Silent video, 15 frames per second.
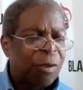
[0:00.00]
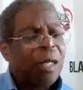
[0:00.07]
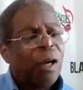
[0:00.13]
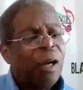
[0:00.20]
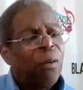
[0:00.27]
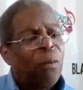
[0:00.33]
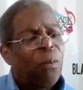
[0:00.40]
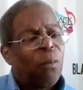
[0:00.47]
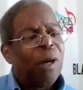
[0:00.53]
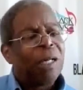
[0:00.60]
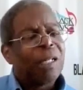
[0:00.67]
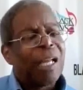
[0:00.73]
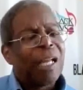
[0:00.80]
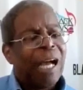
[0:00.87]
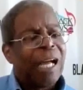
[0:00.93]
What
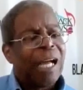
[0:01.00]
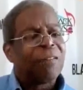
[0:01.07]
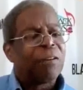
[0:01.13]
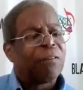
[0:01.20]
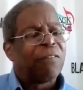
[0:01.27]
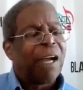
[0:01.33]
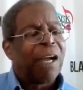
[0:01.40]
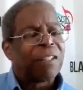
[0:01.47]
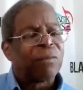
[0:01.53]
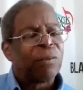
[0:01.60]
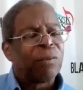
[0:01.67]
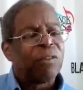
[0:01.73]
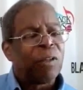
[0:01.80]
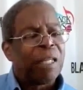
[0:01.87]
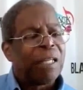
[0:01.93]
kind of advice would you
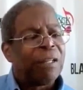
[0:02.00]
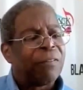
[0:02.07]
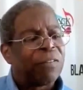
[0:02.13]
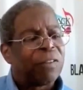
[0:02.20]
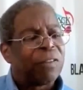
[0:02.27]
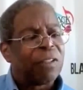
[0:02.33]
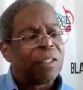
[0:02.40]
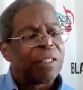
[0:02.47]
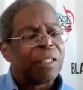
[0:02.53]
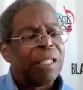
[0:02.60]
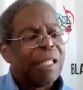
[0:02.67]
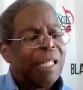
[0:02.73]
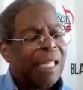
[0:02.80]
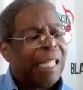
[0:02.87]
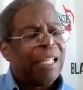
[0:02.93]
give to
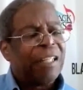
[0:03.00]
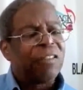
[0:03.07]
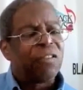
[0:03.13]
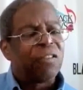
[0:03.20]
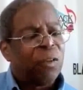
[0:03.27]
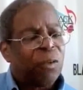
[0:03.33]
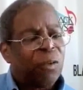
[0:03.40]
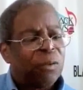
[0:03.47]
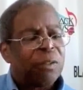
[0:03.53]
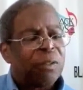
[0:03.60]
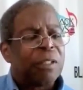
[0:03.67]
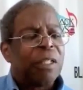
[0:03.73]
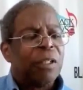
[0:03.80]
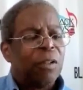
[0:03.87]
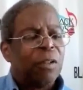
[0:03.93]
any student
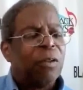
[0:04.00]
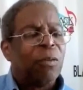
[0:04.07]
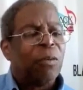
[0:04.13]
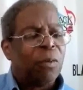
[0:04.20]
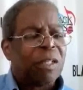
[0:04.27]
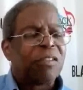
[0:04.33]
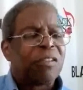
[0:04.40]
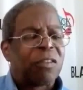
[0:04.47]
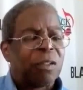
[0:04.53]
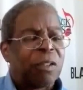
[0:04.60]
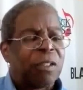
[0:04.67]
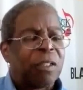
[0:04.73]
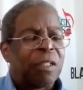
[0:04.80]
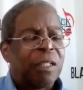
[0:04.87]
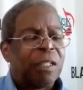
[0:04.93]
who wants
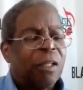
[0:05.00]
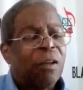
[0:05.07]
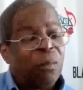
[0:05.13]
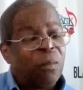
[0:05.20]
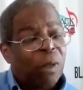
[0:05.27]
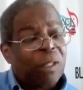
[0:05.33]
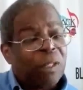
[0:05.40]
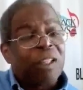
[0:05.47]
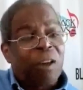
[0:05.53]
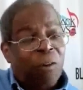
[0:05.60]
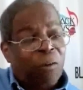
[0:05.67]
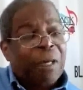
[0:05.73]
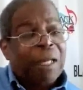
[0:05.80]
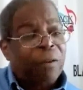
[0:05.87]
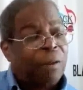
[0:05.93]
a
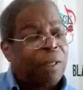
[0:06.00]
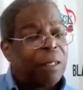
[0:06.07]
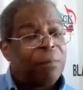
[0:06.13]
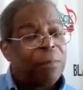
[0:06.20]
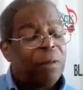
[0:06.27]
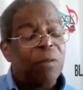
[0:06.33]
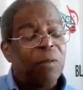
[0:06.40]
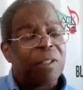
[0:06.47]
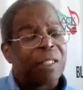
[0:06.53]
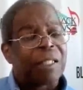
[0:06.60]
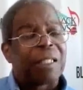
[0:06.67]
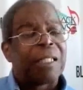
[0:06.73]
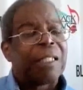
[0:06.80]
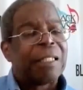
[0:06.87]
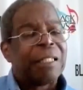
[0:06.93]
career in music?
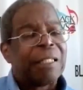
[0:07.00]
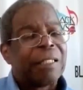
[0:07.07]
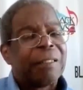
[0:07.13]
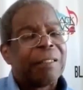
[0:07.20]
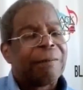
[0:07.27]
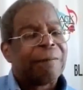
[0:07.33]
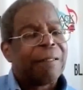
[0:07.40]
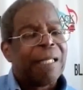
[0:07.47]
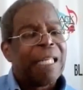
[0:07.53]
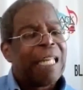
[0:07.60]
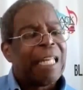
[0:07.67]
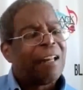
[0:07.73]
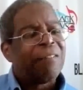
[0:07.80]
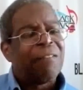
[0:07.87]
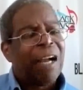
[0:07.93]
Any
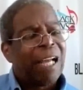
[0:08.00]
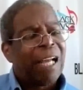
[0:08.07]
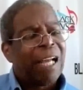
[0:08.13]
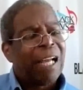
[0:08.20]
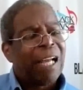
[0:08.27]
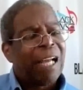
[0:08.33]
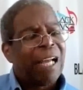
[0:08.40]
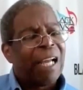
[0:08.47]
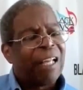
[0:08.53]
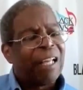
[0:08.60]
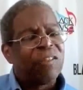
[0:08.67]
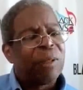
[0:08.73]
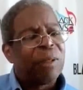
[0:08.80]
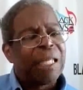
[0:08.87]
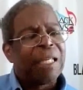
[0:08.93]
advice you would
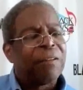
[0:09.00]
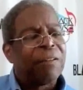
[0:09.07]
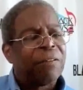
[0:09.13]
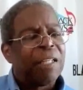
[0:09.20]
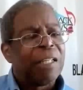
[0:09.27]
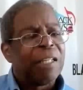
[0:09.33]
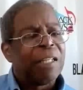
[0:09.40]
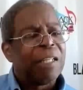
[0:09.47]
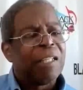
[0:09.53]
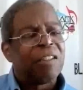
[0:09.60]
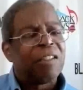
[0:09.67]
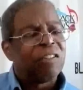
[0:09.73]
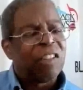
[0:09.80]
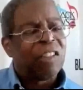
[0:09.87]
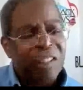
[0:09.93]
give? Any
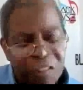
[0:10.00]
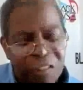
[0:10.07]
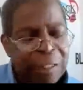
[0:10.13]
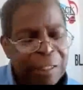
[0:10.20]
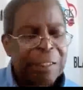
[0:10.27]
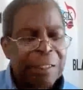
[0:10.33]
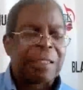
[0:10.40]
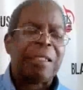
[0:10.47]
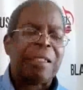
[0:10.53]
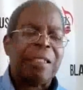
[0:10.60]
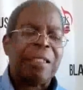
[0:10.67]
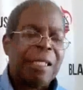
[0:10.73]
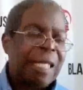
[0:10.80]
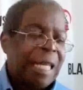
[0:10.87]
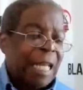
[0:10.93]
suggestions? Any
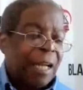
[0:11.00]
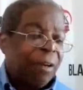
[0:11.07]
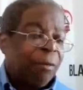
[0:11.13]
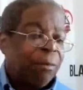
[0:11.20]
help?